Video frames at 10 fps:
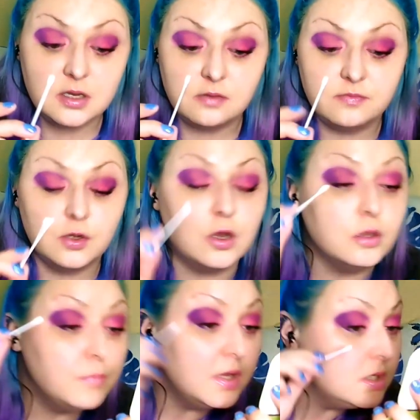a cotton
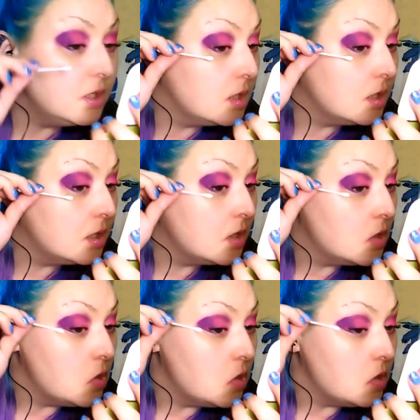bud,
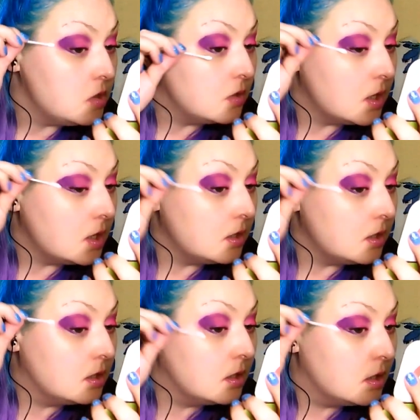you can,
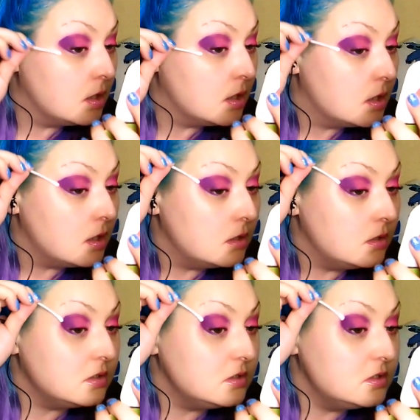and you
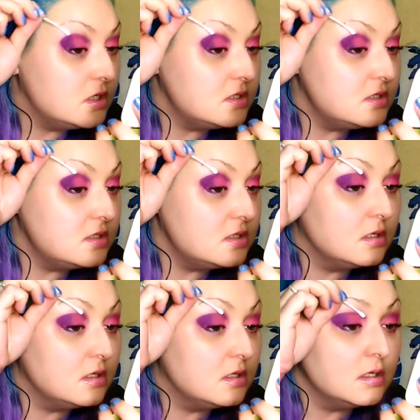can just
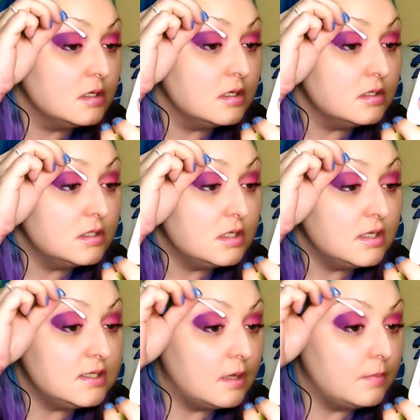
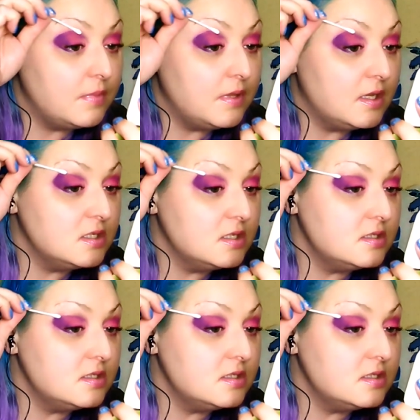tidy up the edges.